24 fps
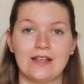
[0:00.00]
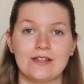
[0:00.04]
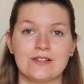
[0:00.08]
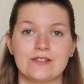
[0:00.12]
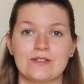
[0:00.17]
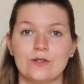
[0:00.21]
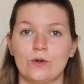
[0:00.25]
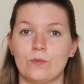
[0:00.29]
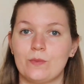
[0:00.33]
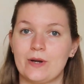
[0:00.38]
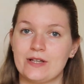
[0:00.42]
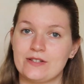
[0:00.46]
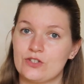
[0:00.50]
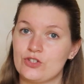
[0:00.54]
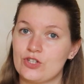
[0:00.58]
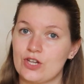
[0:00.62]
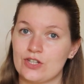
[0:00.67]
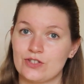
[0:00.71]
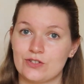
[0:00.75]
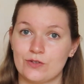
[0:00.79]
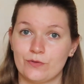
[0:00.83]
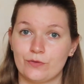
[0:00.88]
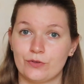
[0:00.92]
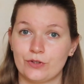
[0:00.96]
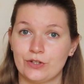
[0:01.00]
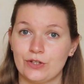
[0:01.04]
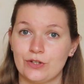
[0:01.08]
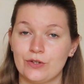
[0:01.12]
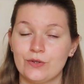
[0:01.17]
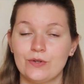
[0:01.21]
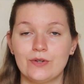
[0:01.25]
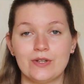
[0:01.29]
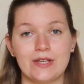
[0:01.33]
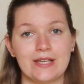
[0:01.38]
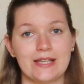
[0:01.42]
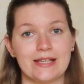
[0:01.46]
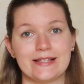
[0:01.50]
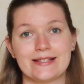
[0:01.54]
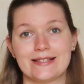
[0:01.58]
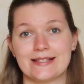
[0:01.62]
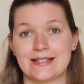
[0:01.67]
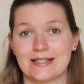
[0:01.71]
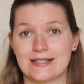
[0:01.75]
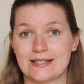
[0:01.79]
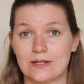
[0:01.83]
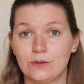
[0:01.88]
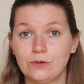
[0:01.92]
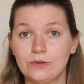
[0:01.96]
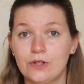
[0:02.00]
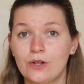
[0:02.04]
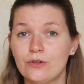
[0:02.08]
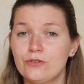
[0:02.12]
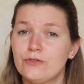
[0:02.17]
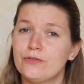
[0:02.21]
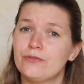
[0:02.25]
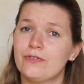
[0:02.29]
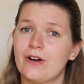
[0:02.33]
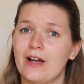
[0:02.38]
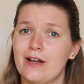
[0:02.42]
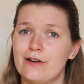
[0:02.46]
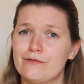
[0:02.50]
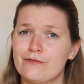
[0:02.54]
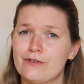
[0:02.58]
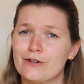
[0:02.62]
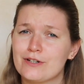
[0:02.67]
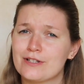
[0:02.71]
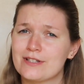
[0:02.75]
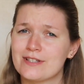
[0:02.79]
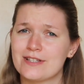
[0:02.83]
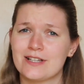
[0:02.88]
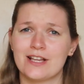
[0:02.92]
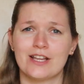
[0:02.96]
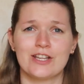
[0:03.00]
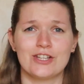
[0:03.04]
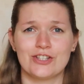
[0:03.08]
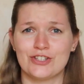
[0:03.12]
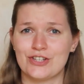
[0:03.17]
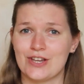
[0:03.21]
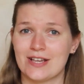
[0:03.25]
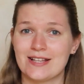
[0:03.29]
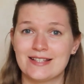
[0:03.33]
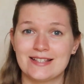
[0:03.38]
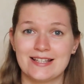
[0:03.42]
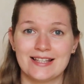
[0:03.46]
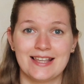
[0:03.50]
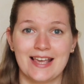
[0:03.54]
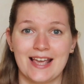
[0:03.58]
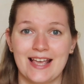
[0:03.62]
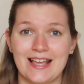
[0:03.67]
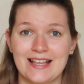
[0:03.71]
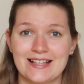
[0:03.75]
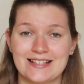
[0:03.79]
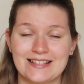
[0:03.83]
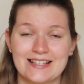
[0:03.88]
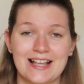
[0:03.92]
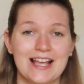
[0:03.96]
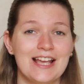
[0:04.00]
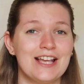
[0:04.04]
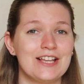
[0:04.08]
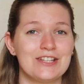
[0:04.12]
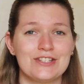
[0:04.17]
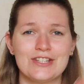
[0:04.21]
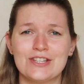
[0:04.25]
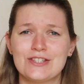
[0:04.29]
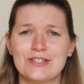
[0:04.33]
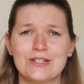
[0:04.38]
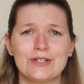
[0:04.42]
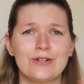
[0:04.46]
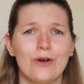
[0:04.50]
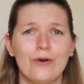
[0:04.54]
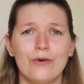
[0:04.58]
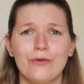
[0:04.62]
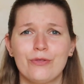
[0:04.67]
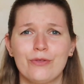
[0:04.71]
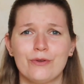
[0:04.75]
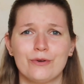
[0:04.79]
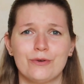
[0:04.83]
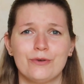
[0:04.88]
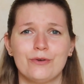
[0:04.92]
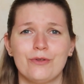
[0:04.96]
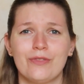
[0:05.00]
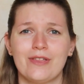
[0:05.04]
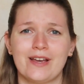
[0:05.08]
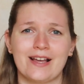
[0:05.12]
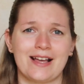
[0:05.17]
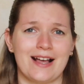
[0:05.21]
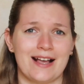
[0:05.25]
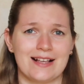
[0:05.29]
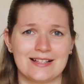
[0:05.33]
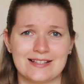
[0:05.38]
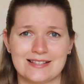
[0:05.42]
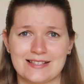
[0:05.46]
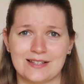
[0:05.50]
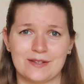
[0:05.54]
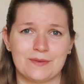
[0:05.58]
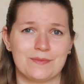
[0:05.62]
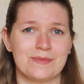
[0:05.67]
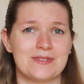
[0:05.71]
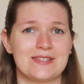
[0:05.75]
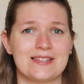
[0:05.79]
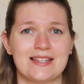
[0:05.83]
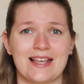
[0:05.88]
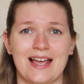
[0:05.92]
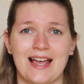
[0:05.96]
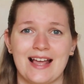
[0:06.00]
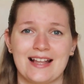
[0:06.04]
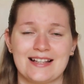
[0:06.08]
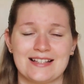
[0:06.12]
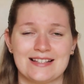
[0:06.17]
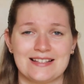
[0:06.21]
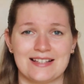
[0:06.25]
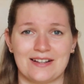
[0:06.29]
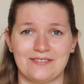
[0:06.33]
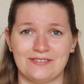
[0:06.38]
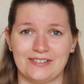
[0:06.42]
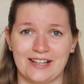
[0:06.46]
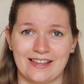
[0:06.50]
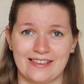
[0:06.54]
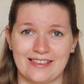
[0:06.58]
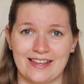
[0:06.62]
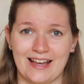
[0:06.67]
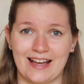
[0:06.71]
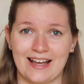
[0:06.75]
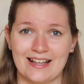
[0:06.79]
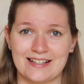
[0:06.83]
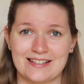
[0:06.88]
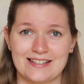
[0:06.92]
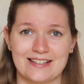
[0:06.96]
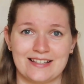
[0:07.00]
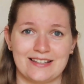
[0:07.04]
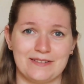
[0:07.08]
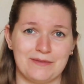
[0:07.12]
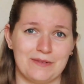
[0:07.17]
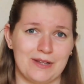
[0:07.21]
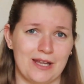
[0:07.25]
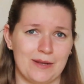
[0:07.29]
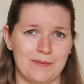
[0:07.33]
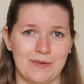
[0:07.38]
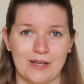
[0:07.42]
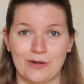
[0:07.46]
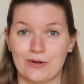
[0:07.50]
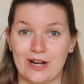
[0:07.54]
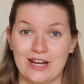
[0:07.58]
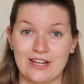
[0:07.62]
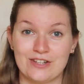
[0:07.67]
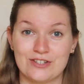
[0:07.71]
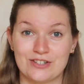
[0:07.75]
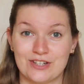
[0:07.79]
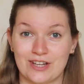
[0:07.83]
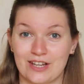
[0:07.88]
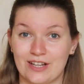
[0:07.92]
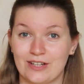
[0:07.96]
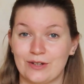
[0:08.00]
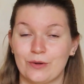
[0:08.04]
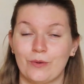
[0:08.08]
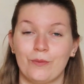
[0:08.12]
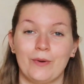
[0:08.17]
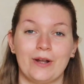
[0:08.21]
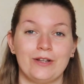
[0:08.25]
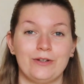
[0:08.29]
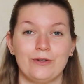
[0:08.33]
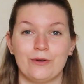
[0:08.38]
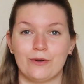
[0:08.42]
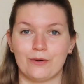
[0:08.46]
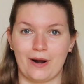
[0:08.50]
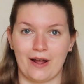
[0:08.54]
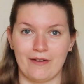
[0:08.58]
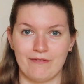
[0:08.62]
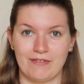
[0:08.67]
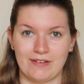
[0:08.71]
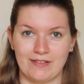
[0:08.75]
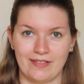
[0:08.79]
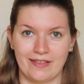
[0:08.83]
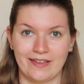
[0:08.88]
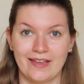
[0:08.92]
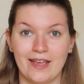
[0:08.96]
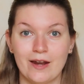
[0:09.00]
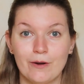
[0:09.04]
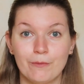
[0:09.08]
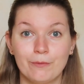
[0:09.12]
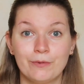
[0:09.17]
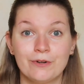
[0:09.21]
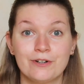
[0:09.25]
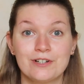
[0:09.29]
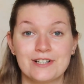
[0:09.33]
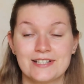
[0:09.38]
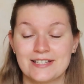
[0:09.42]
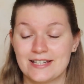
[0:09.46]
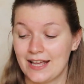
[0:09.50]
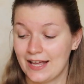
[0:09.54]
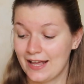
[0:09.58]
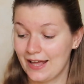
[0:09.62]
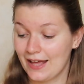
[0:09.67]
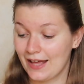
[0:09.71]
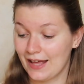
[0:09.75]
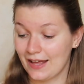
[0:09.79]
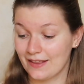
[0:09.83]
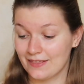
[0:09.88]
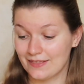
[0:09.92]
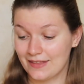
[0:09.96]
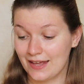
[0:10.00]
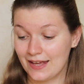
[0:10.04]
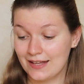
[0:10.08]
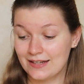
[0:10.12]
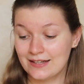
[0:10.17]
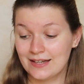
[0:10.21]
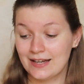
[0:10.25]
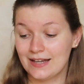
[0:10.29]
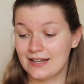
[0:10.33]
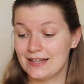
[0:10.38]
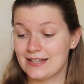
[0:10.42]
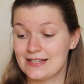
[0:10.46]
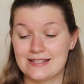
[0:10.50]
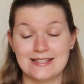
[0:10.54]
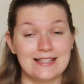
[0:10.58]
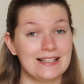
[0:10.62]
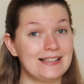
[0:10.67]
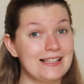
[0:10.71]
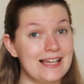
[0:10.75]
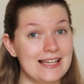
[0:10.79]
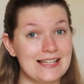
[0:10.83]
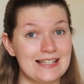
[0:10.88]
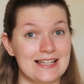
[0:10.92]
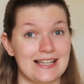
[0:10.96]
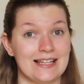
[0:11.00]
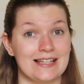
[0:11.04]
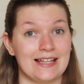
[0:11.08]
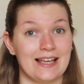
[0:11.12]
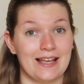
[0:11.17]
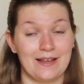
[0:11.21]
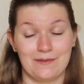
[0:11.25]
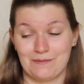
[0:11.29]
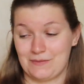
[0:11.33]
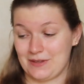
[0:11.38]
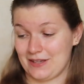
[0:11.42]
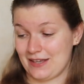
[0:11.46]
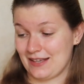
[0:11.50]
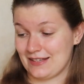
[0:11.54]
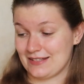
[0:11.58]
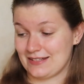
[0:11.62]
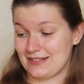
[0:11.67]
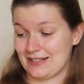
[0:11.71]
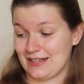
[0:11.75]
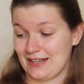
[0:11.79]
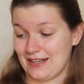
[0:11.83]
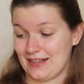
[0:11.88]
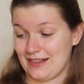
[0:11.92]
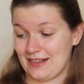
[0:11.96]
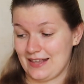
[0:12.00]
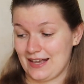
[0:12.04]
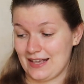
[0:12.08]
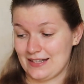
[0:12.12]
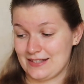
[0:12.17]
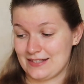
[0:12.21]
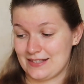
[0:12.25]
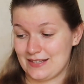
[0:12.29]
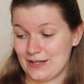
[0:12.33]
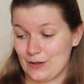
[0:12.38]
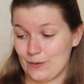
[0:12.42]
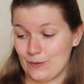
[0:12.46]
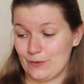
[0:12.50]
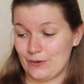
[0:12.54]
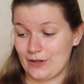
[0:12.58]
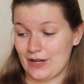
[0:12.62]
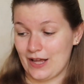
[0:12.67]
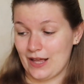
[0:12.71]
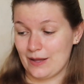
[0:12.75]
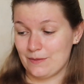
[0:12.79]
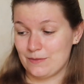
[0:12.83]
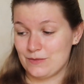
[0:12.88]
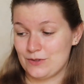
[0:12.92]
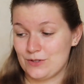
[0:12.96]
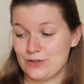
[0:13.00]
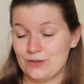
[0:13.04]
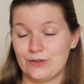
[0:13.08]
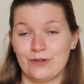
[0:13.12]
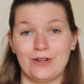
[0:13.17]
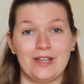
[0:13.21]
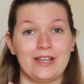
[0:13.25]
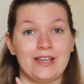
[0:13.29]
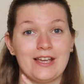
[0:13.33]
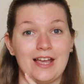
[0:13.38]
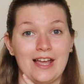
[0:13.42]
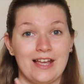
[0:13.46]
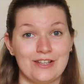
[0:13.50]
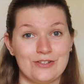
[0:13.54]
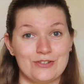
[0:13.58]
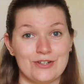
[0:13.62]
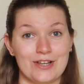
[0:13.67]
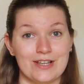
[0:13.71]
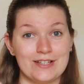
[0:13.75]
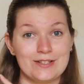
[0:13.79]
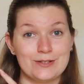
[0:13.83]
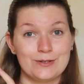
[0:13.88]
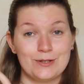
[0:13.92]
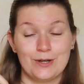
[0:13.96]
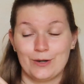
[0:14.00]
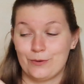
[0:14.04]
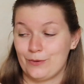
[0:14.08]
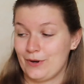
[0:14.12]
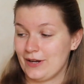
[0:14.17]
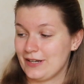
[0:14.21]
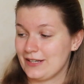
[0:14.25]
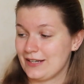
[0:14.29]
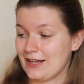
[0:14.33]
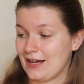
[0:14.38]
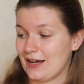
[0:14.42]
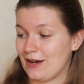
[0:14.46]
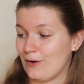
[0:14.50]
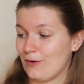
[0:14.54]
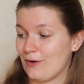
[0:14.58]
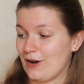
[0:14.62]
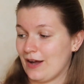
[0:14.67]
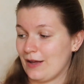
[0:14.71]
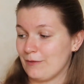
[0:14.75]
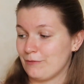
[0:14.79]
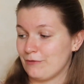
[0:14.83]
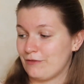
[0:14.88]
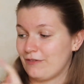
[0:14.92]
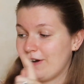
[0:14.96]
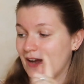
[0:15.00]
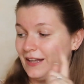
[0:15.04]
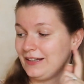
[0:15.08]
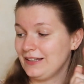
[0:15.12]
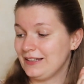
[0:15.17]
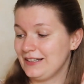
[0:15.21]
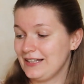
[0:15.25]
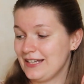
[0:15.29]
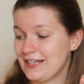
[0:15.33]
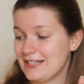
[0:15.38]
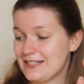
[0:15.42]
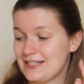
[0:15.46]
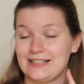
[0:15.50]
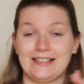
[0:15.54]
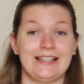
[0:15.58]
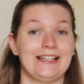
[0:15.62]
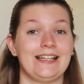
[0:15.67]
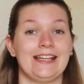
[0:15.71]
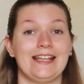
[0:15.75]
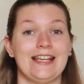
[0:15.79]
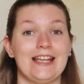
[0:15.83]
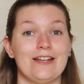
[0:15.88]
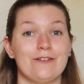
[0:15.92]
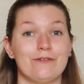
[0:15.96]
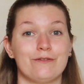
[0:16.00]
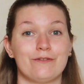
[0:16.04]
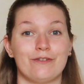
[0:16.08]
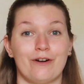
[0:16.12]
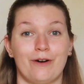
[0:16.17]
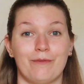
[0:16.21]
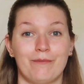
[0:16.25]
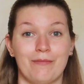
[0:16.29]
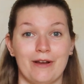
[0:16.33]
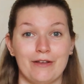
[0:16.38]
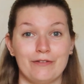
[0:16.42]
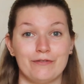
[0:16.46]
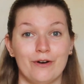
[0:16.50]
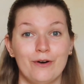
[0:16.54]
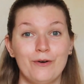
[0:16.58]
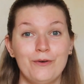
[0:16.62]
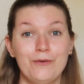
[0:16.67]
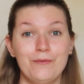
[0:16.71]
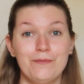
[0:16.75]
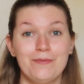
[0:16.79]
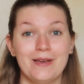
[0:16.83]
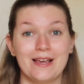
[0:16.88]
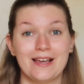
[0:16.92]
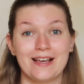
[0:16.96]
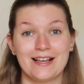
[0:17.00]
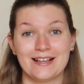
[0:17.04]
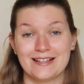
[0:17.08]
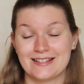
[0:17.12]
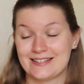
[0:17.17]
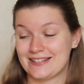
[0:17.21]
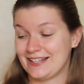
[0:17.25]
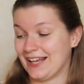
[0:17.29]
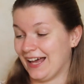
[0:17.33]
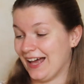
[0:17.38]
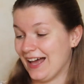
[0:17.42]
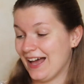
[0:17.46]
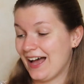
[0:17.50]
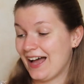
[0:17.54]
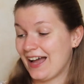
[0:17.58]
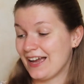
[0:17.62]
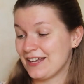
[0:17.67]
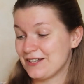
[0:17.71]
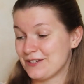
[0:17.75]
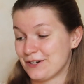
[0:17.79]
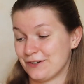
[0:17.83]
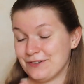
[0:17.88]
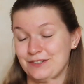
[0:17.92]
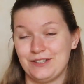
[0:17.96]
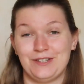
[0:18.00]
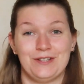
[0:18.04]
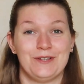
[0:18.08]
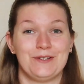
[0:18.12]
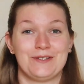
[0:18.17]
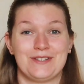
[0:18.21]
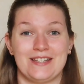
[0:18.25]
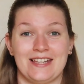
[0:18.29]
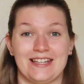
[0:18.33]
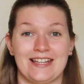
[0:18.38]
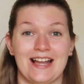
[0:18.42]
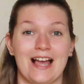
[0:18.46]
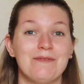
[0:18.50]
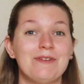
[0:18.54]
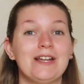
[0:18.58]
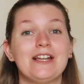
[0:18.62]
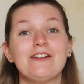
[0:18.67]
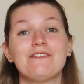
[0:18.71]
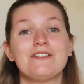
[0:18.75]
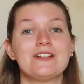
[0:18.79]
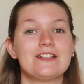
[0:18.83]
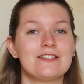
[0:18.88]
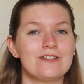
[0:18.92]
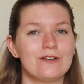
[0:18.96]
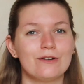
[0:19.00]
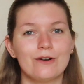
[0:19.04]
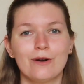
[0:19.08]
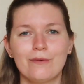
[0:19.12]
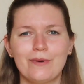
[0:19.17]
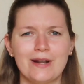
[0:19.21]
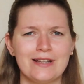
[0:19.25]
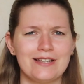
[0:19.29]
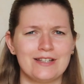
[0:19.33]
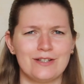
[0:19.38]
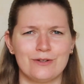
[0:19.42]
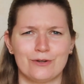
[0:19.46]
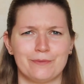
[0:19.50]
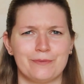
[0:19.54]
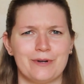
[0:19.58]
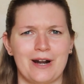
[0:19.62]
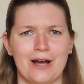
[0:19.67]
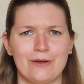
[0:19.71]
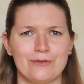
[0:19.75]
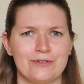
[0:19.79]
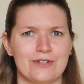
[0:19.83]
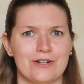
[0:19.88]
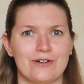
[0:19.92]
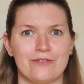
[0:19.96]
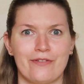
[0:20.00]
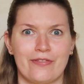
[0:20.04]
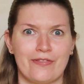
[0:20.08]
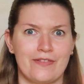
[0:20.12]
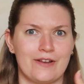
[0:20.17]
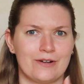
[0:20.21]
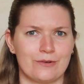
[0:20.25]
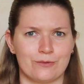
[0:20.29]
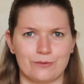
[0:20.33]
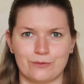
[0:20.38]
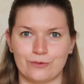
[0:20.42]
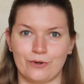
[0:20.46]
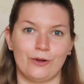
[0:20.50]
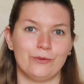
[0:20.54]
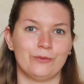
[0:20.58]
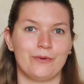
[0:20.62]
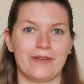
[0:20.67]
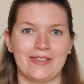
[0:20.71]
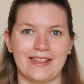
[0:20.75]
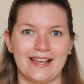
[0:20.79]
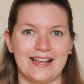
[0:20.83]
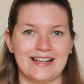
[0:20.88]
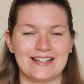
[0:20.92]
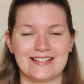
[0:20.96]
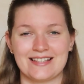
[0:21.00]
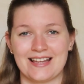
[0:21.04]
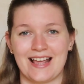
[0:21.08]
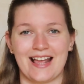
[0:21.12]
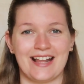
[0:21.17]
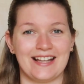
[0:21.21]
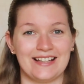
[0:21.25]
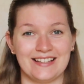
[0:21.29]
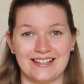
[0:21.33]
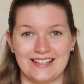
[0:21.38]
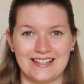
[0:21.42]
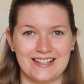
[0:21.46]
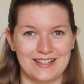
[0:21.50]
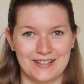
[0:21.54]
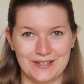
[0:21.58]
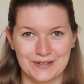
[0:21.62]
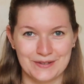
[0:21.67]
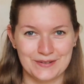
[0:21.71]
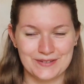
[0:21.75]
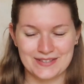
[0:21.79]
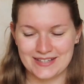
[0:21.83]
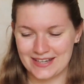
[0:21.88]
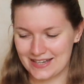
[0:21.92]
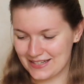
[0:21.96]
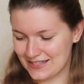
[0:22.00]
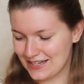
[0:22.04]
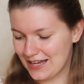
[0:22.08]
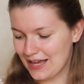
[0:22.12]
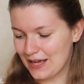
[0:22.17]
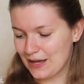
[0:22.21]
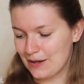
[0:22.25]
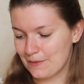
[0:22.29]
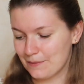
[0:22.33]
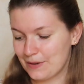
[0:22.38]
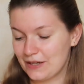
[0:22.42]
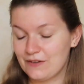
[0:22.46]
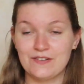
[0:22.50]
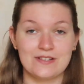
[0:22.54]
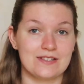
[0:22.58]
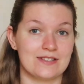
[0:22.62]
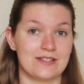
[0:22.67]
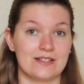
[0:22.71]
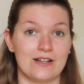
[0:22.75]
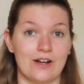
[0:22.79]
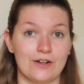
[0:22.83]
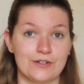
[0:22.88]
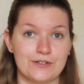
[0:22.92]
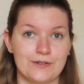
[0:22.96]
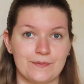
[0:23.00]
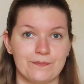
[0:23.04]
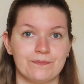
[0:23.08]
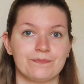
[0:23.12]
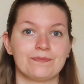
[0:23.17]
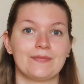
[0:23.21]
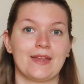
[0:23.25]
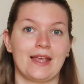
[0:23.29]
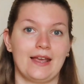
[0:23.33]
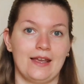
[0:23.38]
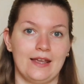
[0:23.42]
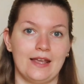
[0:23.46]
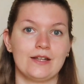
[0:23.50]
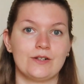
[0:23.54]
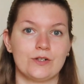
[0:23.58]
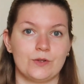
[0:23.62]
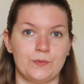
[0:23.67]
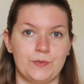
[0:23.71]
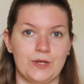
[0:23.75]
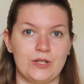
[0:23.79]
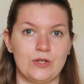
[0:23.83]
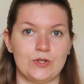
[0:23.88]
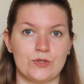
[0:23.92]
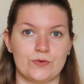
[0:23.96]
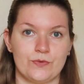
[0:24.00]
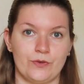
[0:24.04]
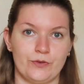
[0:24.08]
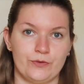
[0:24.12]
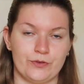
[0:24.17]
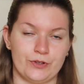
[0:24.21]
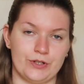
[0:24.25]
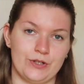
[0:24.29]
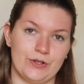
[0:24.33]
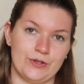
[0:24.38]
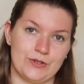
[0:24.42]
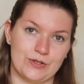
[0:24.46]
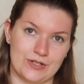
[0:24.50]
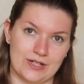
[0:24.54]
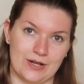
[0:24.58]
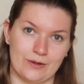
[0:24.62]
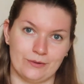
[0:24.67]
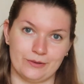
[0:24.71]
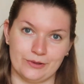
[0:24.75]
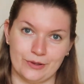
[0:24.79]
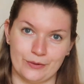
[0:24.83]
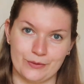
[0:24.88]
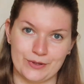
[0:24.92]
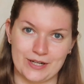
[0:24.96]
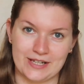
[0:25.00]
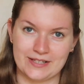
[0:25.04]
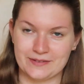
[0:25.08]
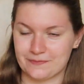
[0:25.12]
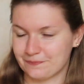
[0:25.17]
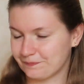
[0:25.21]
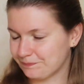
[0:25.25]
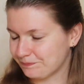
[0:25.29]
So my suggestion for you is download Firefox just in case, just to go through the customs and stuff like that, immigration, when you arrive in the airport, and then delete it, because that's what I'm doing just right now. I'm finally deleting it from my phone because I don't use it. I mean, if it's already your browser, then roll with it and use it, but if it's not, it could be useful for you to download it.